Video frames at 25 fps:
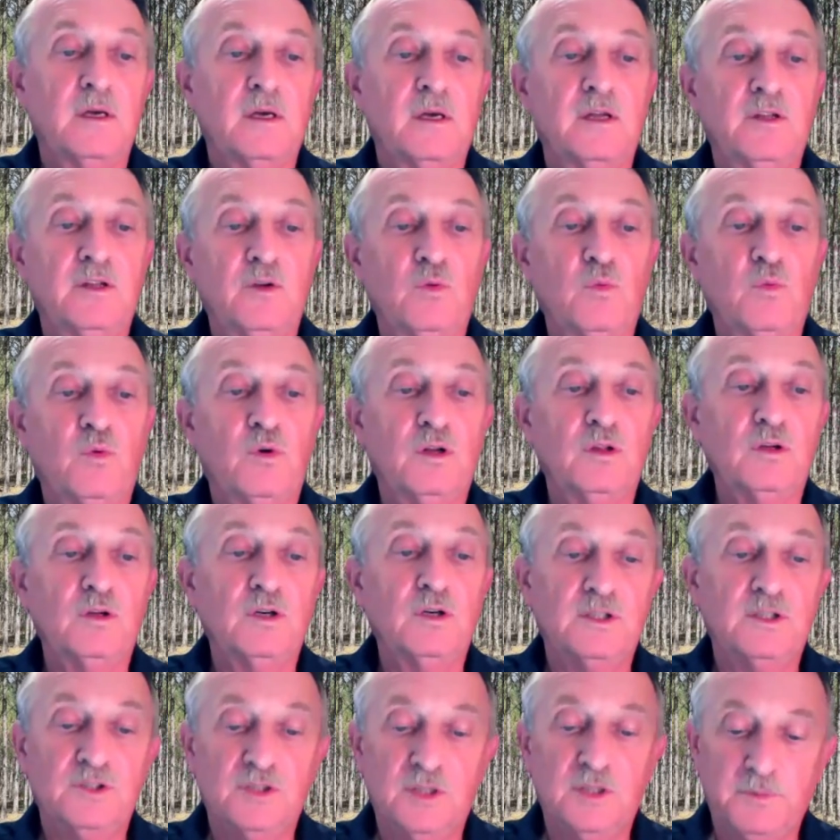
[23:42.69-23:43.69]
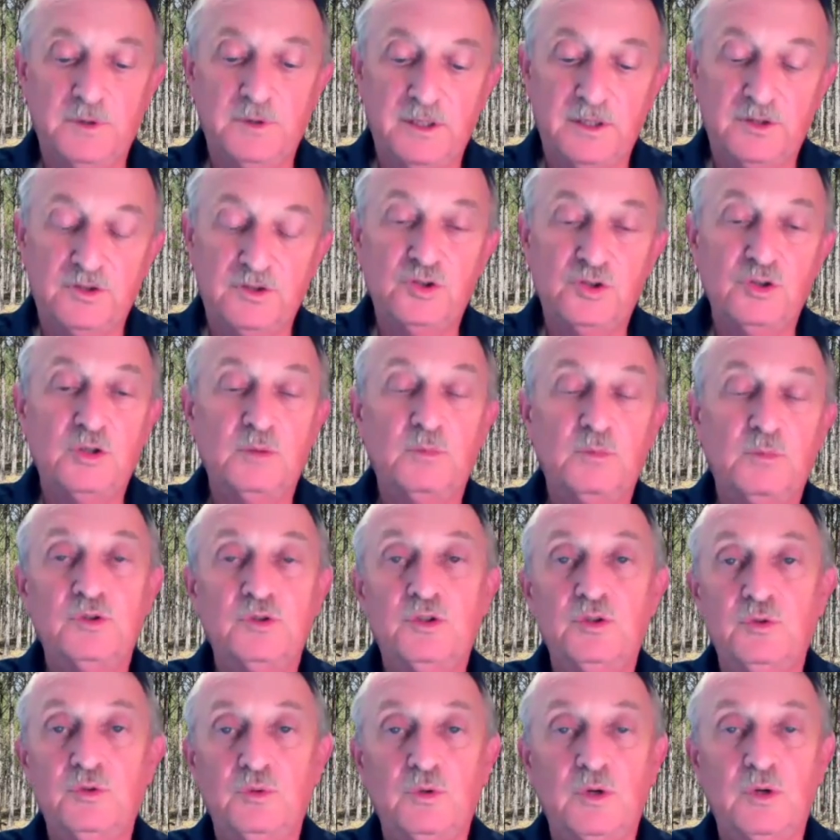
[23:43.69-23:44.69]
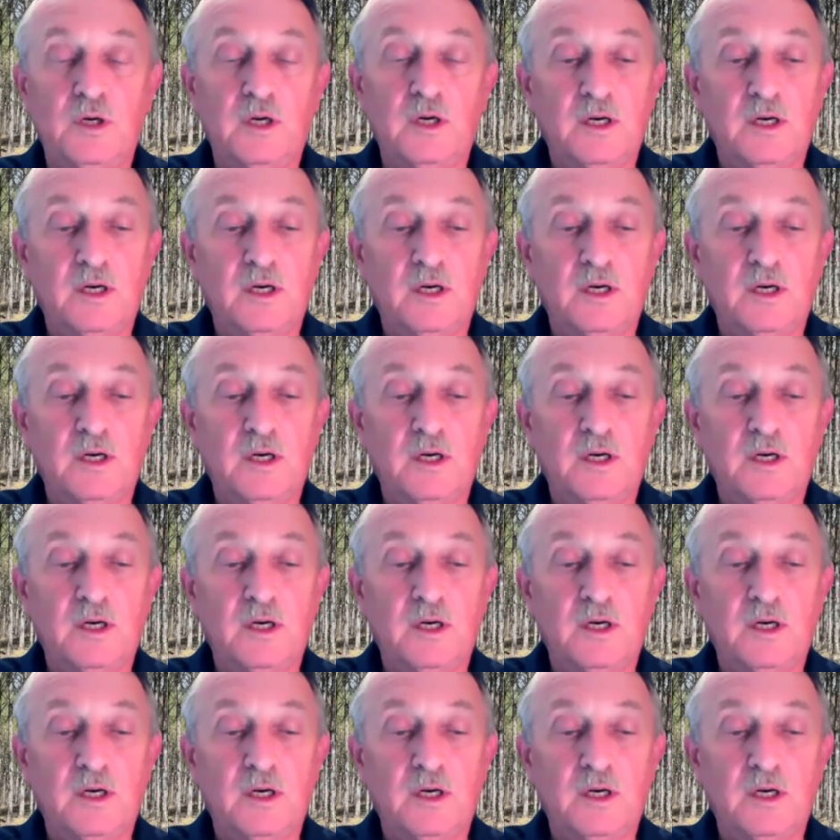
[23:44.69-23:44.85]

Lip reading: And you want to look at something that's suitable to